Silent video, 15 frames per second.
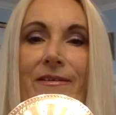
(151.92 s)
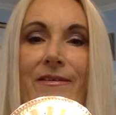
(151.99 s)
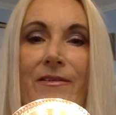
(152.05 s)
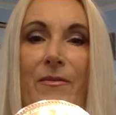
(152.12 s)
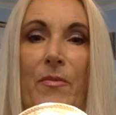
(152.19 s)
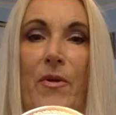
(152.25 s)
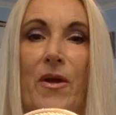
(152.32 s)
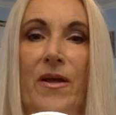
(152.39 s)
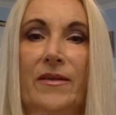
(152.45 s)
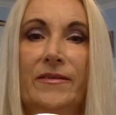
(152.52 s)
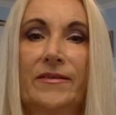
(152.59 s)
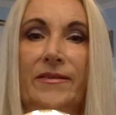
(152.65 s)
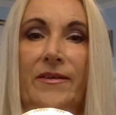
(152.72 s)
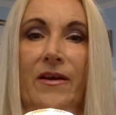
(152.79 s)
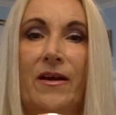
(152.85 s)
the
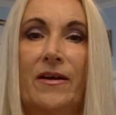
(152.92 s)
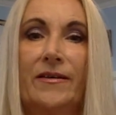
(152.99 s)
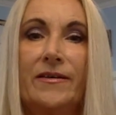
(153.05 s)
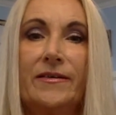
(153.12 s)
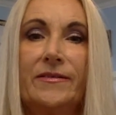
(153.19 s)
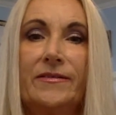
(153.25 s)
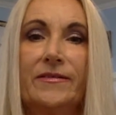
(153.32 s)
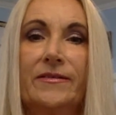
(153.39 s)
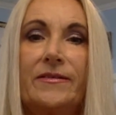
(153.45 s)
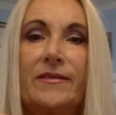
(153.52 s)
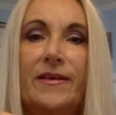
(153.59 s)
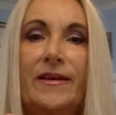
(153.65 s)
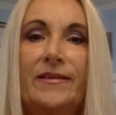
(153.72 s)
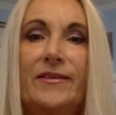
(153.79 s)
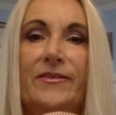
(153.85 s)
Bronze Goddess,
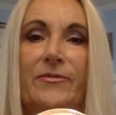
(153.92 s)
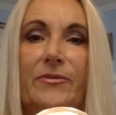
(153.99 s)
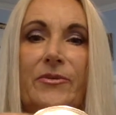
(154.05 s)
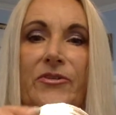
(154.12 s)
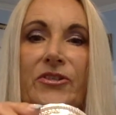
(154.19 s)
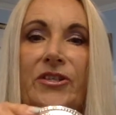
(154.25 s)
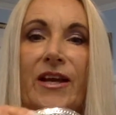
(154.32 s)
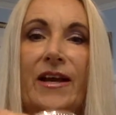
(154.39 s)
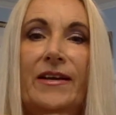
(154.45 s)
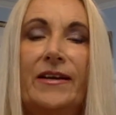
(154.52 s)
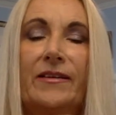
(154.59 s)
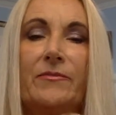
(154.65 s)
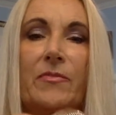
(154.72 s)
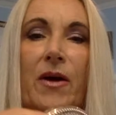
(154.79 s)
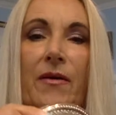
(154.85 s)
and it's real shiny,
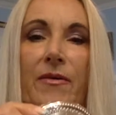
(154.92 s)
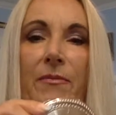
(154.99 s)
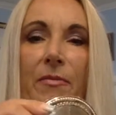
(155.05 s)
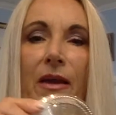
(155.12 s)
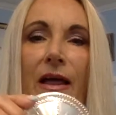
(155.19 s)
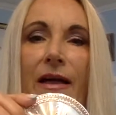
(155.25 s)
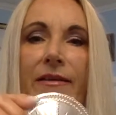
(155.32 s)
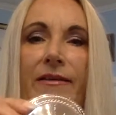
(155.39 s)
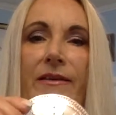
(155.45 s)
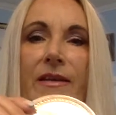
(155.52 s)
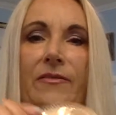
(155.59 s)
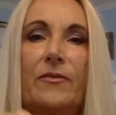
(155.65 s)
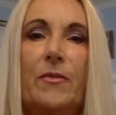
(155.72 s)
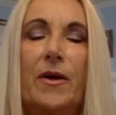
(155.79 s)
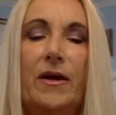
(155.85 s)
probably blinding
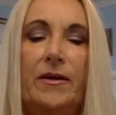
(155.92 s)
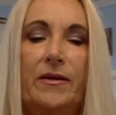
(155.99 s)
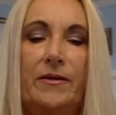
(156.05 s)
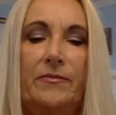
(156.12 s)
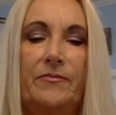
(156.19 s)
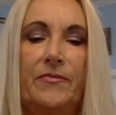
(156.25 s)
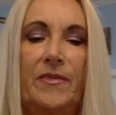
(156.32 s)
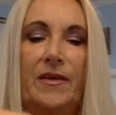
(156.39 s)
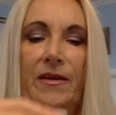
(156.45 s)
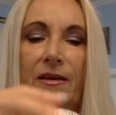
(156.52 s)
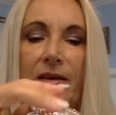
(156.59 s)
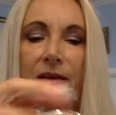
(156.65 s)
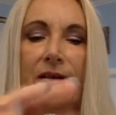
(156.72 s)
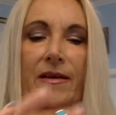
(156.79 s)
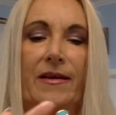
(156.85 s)
everybody.
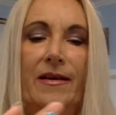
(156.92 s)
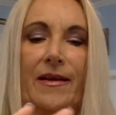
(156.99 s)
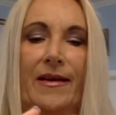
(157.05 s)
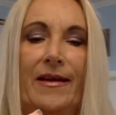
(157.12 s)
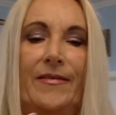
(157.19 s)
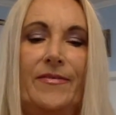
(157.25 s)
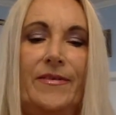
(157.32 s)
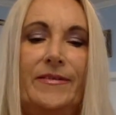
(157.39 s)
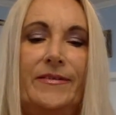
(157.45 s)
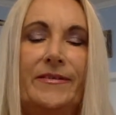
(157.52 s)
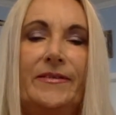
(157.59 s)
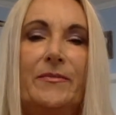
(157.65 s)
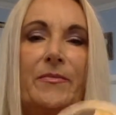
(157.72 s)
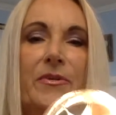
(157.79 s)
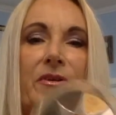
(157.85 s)
And this is
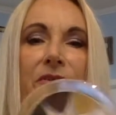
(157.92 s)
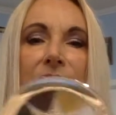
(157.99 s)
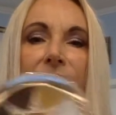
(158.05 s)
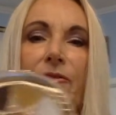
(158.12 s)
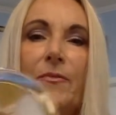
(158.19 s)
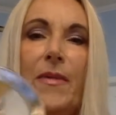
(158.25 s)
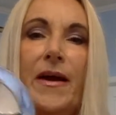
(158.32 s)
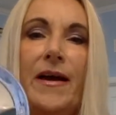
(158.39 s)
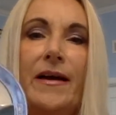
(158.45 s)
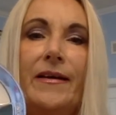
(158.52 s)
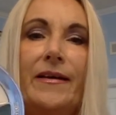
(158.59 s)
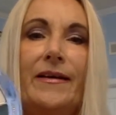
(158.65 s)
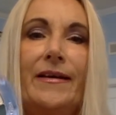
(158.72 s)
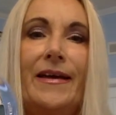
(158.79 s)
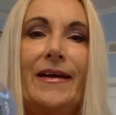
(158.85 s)
a beautiful
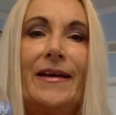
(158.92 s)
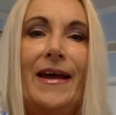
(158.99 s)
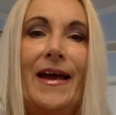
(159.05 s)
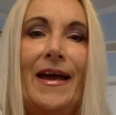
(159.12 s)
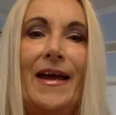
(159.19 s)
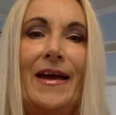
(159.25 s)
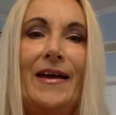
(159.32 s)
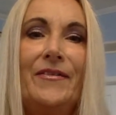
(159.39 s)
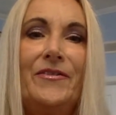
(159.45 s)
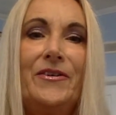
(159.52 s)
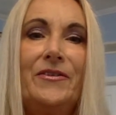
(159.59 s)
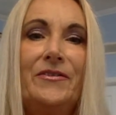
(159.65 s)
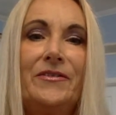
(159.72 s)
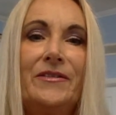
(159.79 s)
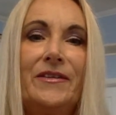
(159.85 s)
palette, and I have
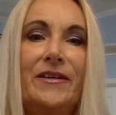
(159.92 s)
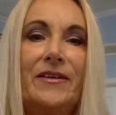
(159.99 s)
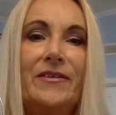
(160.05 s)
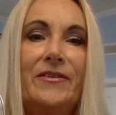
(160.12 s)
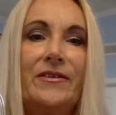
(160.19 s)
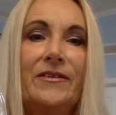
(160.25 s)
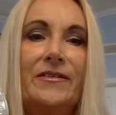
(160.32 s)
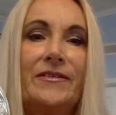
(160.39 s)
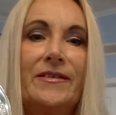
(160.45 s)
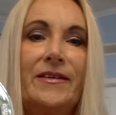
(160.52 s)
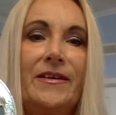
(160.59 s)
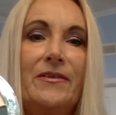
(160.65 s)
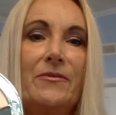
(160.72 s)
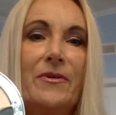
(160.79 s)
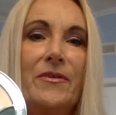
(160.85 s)
used it. You can see
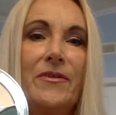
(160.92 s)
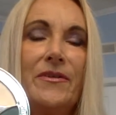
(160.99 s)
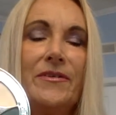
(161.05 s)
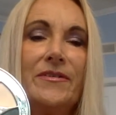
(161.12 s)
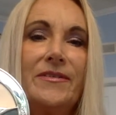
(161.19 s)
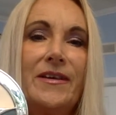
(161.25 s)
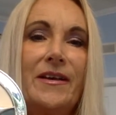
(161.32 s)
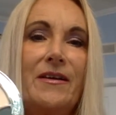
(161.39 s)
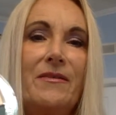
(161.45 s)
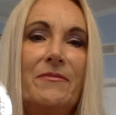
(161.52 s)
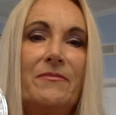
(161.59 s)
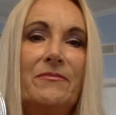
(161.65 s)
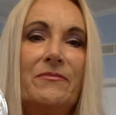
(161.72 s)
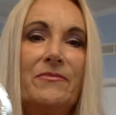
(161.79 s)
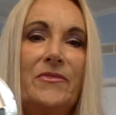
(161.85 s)
where there's
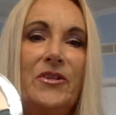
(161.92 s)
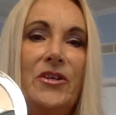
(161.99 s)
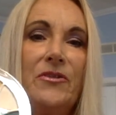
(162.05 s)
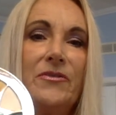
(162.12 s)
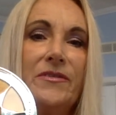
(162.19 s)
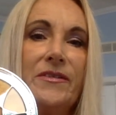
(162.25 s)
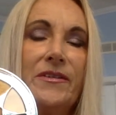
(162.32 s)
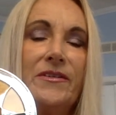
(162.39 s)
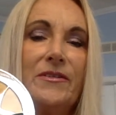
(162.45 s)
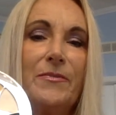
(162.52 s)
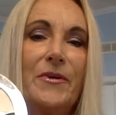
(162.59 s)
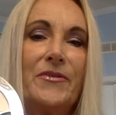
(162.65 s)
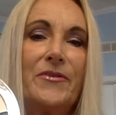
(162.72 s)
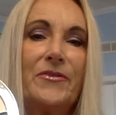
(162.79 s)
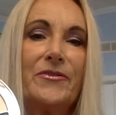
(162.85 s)
some usage,
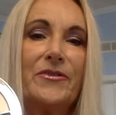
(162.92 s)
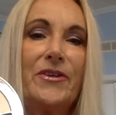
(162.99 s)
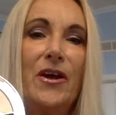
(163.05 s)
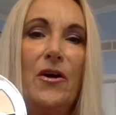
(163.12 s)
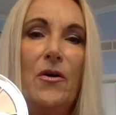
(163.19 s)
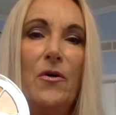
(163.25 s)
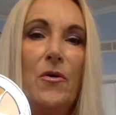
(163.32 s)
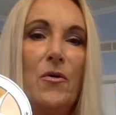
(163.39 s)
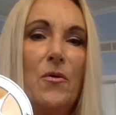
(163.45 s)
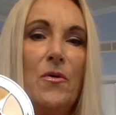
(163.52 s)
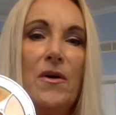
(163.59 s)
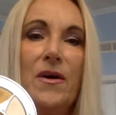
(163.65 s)
but there's no